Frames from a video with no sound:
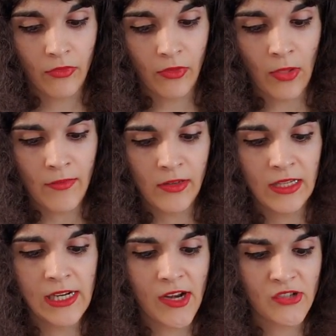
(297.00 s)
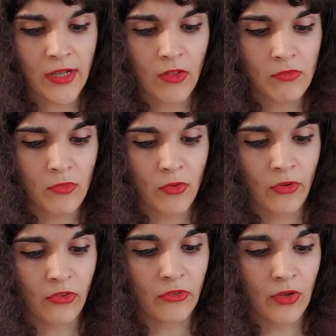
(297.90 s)
The love a teenager gets from a
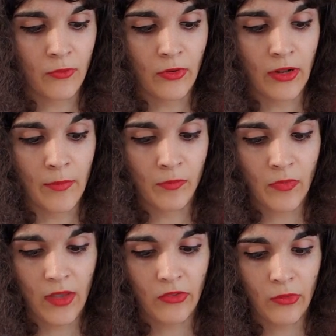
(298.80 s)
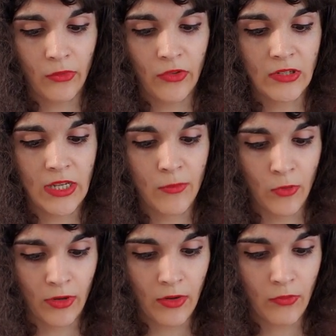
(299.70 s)
horse is good for him, and so is the
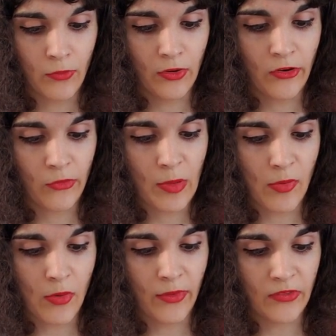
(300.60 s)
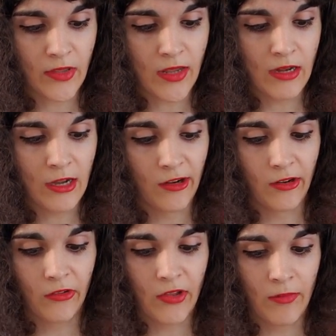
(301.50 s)
teamwork. For years, people always said that you need
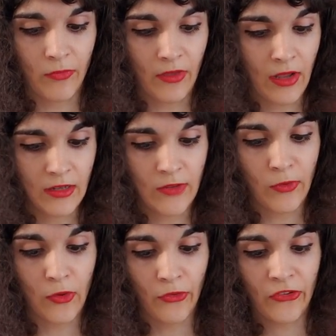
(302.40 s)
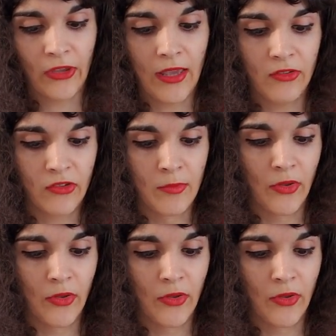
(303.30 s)
to send difficult kids to